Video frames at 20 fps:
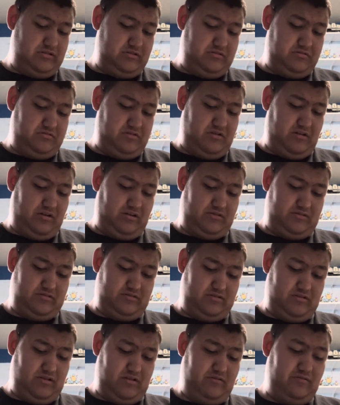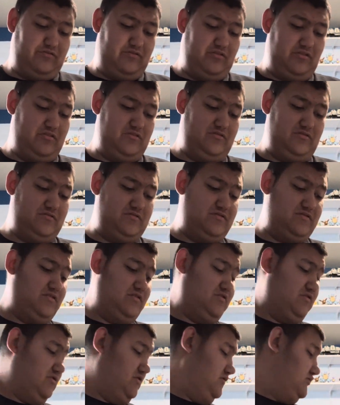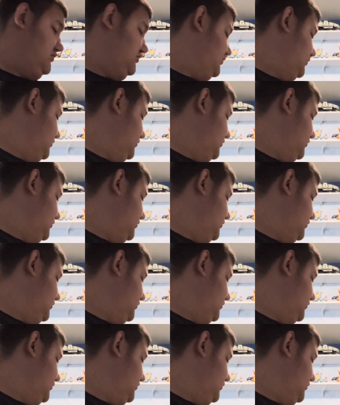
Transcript: Yeah, it's different series.